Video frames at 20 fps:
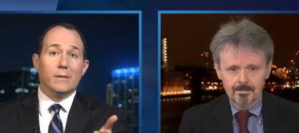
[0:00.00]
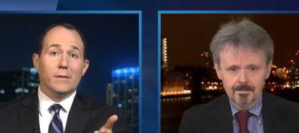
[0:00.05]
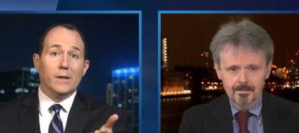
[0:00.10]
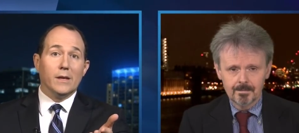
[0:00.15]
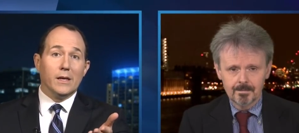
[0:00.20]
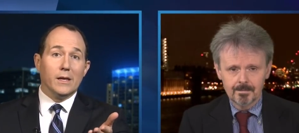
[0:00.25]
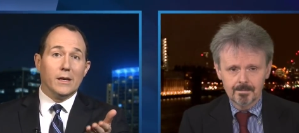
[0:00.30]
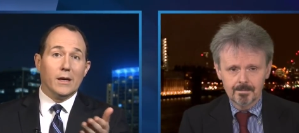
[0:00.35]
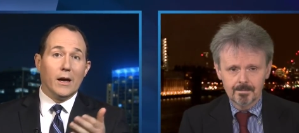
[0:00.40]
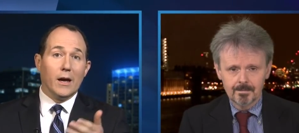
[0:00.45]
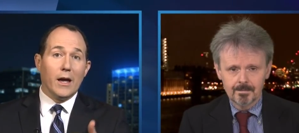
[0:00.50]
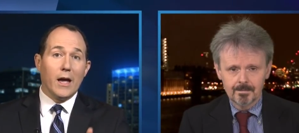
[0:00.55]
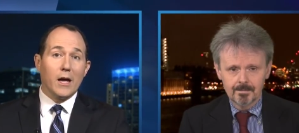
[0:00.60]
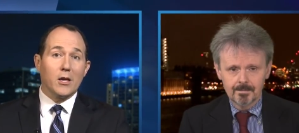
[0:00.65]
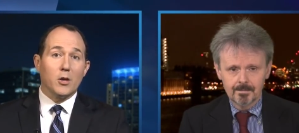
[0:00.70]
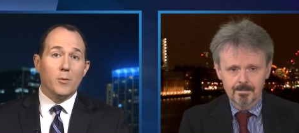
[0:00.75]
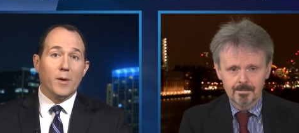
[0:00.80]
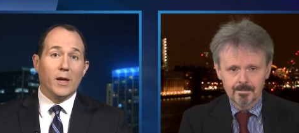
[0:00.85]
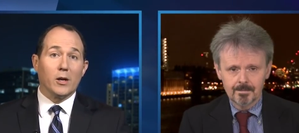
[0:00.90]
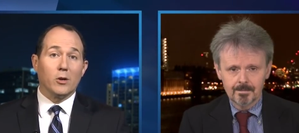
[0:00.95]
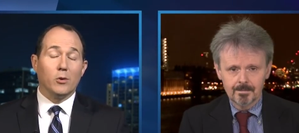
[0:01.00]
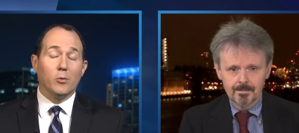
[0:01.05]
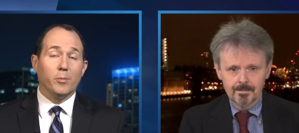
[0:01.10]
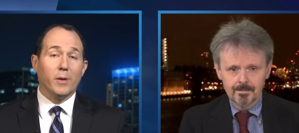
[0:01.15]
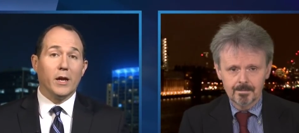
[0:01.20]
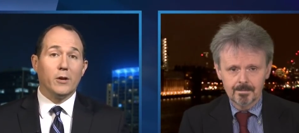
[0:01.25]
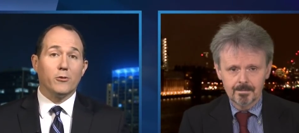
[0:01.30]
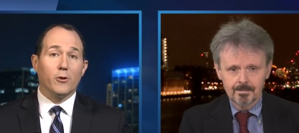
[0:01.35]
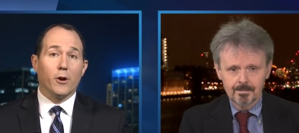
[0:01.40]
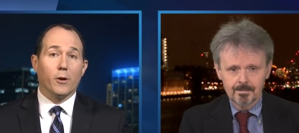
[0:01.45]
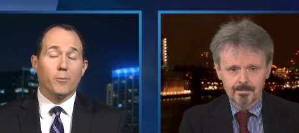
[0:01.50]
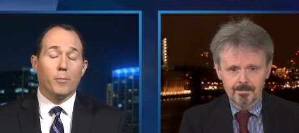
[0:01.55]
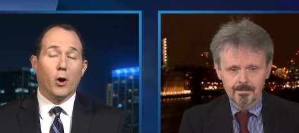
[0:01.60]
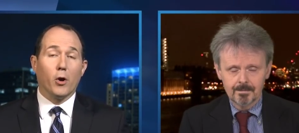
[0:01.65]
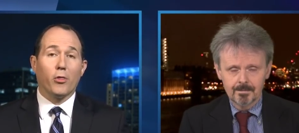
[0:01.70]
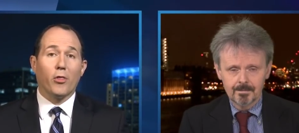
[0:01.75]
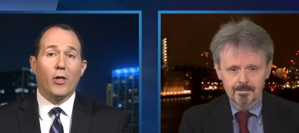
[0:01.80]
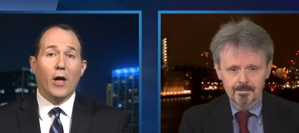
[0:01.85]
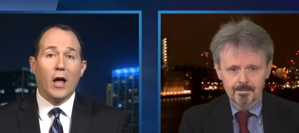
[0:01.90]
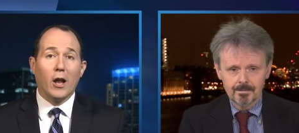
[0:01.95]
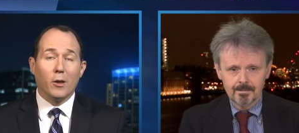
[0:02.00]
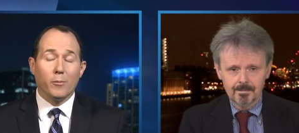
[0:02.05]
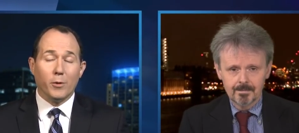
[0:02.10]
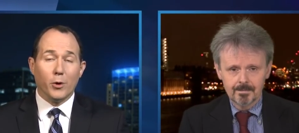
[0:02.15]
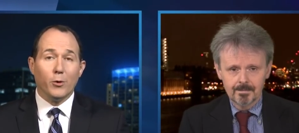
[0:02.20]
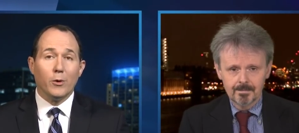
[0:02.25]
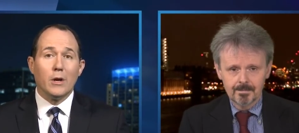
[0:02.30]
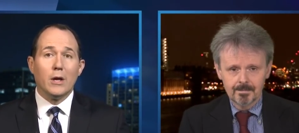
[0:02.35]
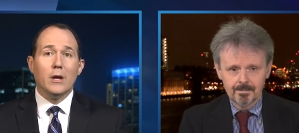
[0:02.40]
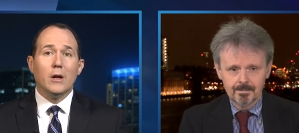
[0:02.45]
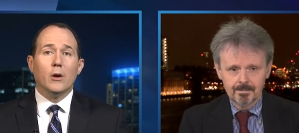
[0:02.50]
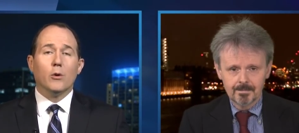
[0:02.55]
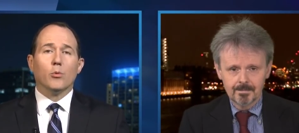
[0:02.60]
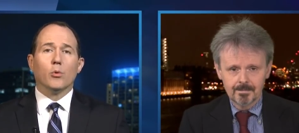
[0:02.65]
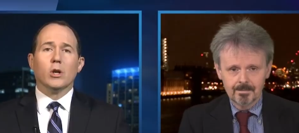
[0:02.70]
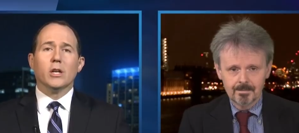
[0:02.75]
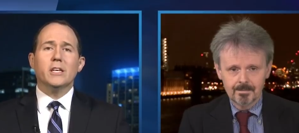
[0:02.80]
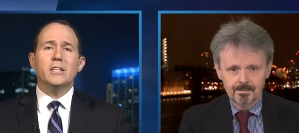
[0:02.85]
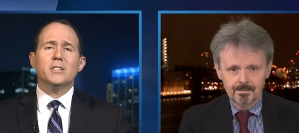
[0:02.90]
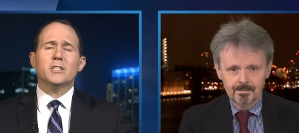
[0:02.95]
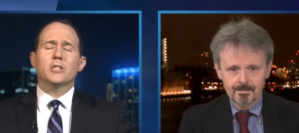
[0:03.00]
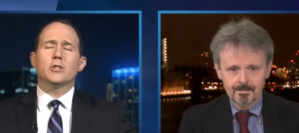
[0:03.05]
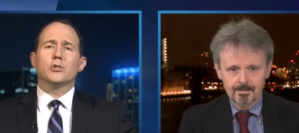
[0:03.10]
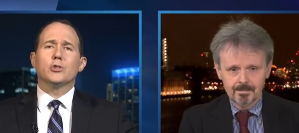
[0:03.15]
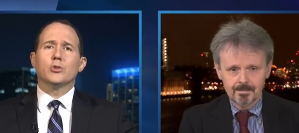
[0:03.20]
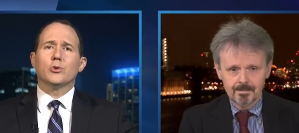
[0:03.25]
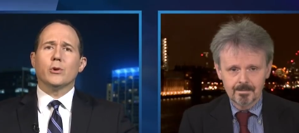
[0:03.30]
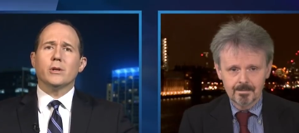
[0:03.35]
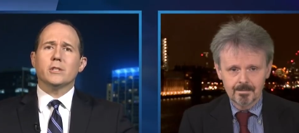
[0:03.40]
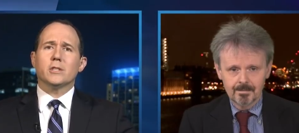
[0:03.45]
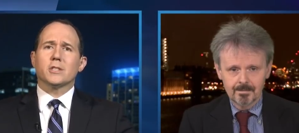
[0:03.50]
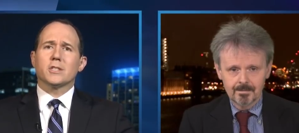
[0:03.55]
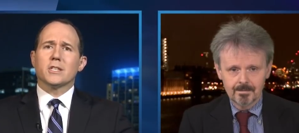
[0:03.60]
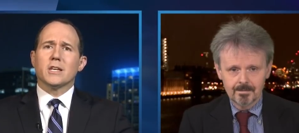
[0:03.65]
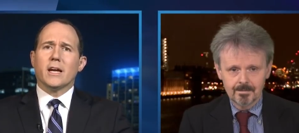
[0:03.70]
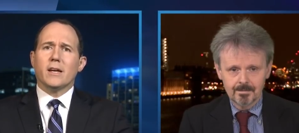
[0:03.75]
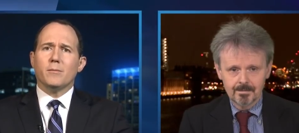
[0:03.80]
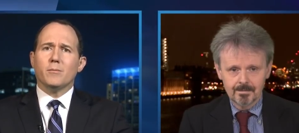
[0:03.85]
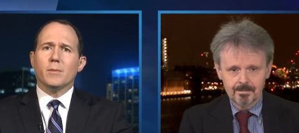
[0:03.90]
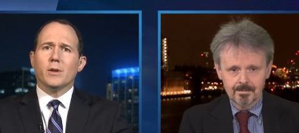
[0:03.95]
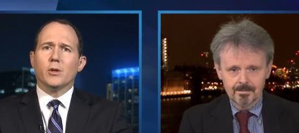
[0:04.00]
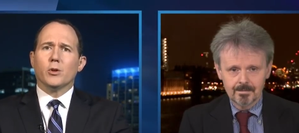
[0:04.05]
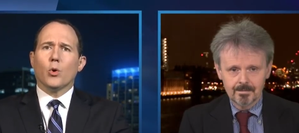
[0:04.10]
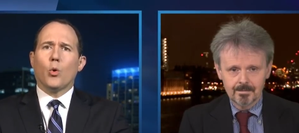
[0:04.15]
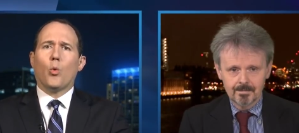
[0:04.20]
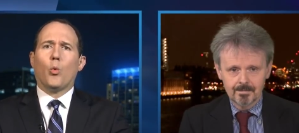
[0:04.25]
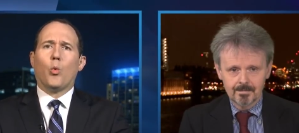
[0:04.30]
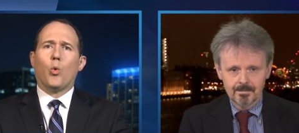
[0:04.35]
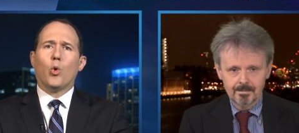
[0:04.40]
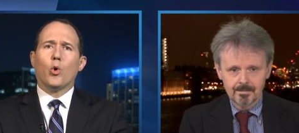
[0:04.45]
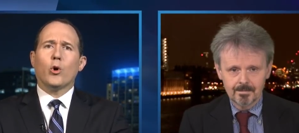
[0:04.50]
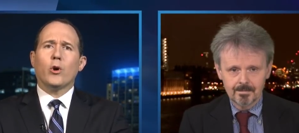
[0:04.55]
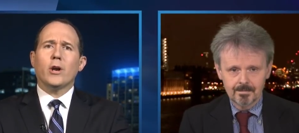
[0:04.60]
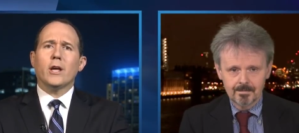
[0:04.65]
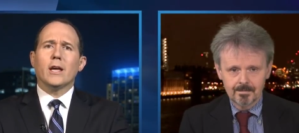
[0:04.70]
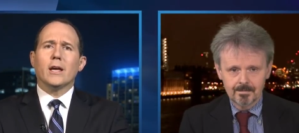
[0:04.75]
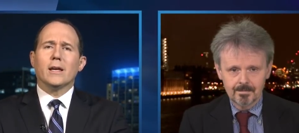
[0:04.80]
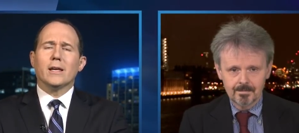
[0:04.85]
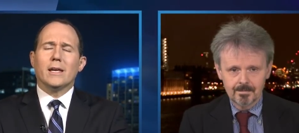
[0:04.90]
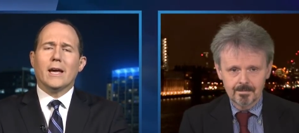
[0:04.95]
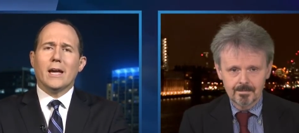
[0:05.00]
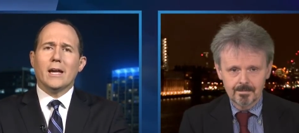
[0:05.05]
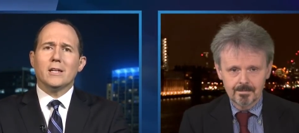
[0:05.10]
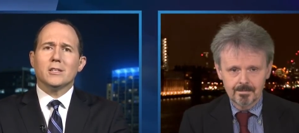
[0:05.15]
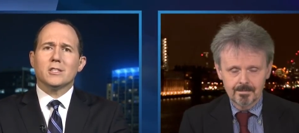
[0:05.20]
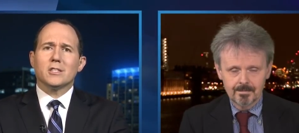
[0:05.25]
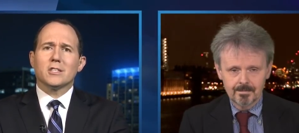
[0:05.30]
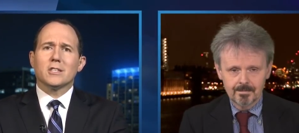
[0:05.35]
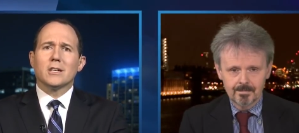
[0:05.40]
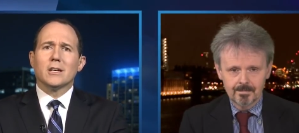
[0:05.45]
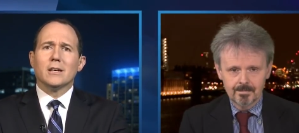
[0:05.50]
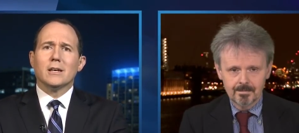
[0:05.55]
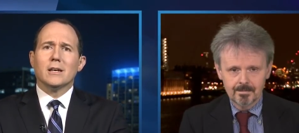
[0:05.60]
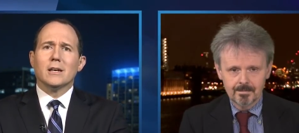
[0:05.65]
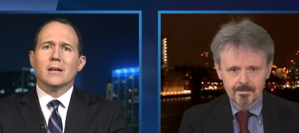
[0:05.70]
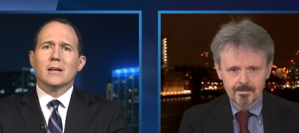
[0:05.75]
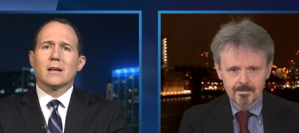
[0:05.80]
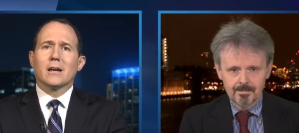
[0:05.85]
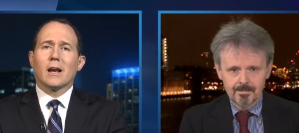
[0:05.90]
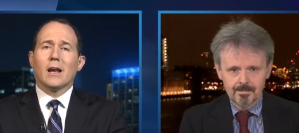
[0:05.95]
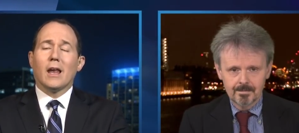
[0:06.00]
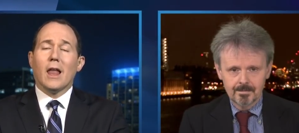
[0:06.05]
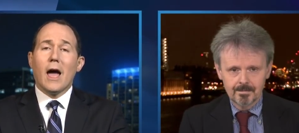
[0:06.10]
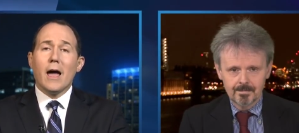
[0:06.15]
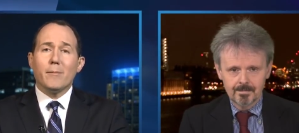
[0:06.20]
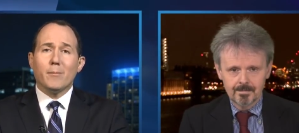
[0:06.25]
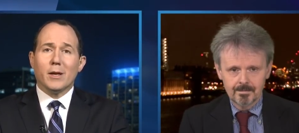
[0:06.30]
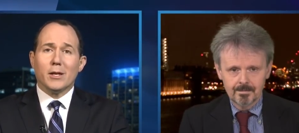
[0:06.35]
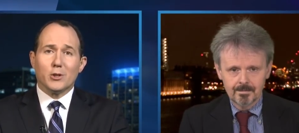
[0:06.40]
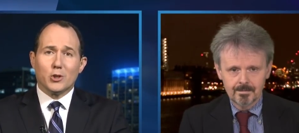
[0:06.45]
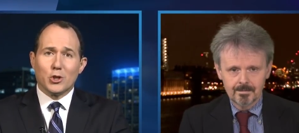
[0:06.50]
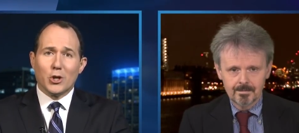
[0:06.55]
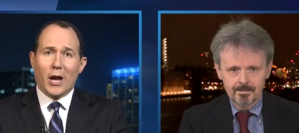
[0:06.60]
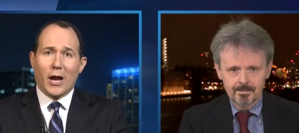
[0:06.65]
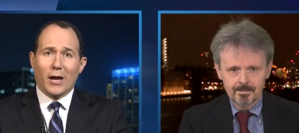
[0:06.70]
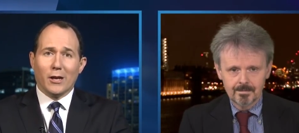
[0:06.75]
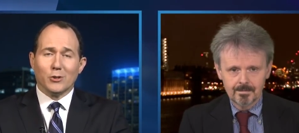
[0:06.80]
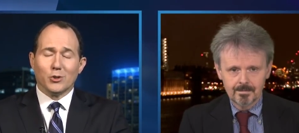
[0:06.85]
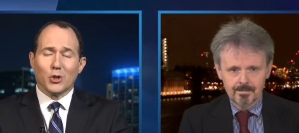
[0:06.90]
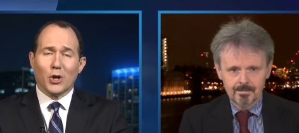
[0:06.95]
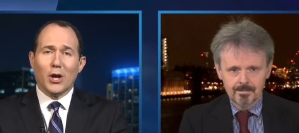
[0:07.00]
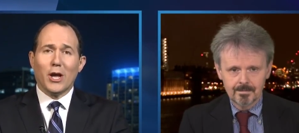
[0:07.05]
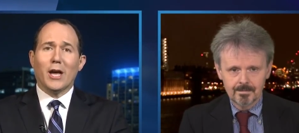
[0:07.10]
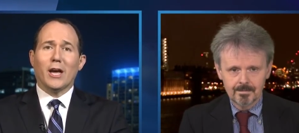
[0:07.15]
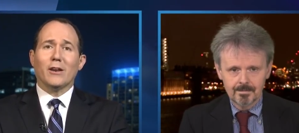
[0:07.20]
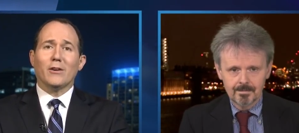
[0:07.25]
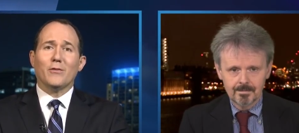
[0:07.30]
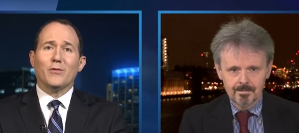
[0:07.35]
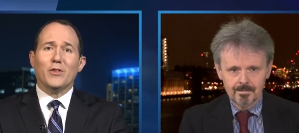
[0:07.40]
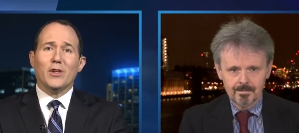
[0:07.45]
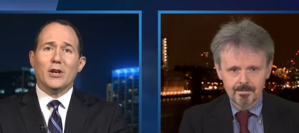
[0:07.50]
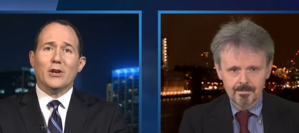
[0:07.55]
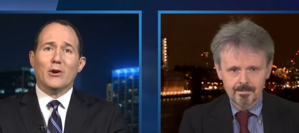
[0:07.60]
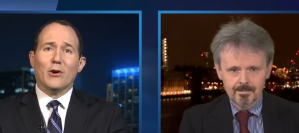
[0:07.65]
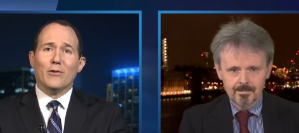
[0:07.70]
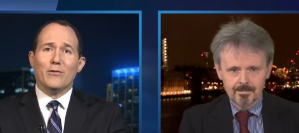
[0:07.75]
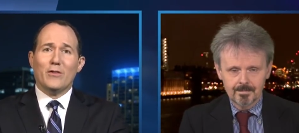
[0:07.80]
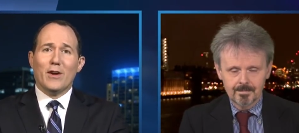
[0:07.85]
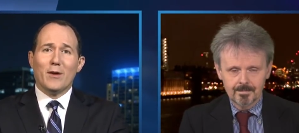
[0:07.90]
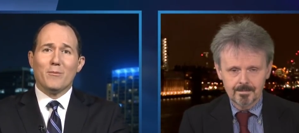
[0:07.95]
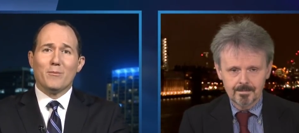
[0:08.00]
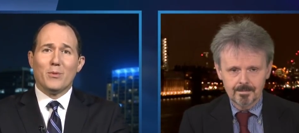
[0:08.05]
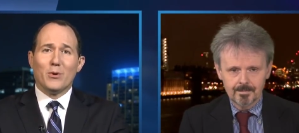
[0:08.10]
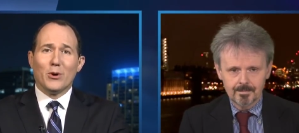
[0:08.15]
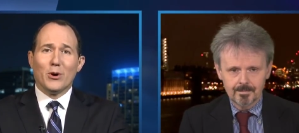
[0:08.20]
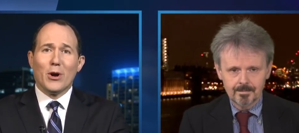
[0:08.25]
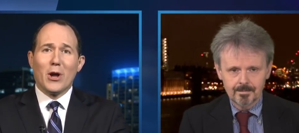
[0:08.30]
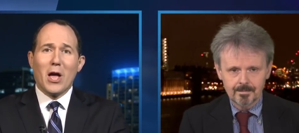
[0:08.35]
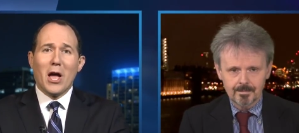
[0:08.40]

Speaker 1: the Ecumenical Patriarch Bartholomew, released a joint statement warning against climate change ahead of the November